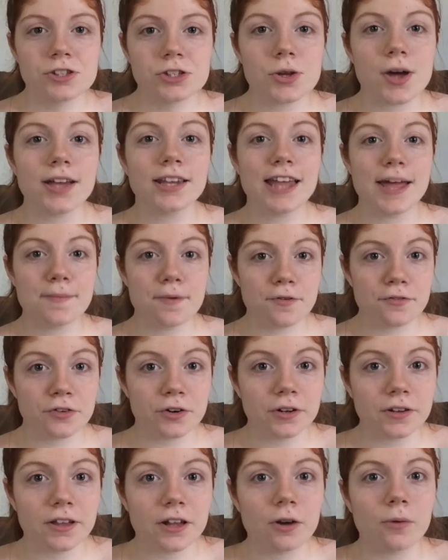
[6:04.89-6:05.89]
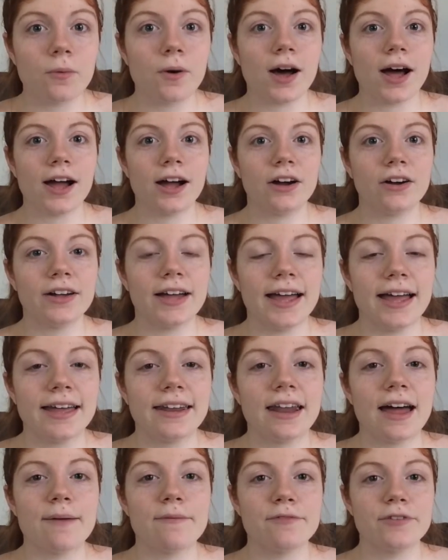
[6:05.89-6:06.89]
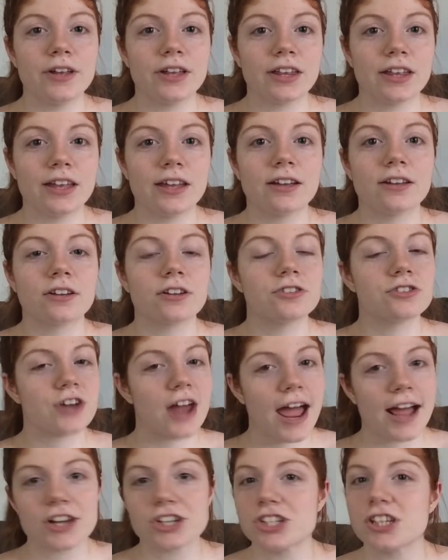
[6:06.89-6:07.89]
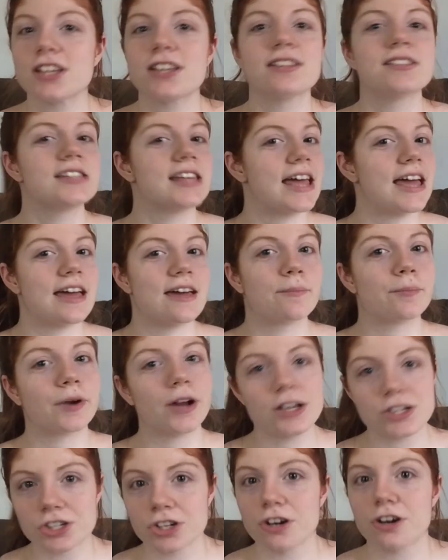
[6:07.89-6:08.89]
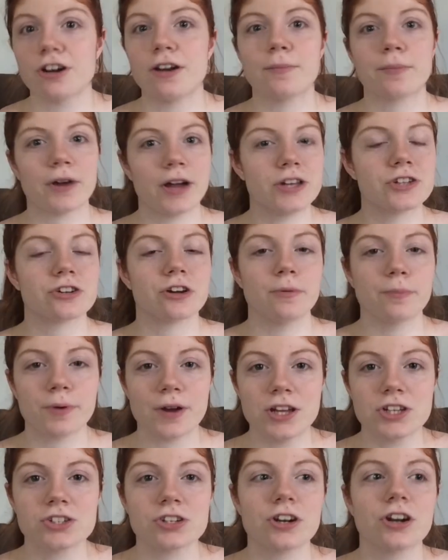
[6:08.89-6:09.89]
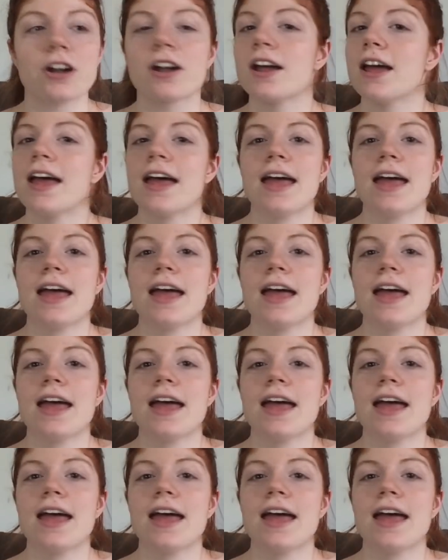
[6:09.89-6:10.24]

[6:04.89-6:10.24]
So I labored for a little while and I'm feeling contractions and pressure and pressure and pressure.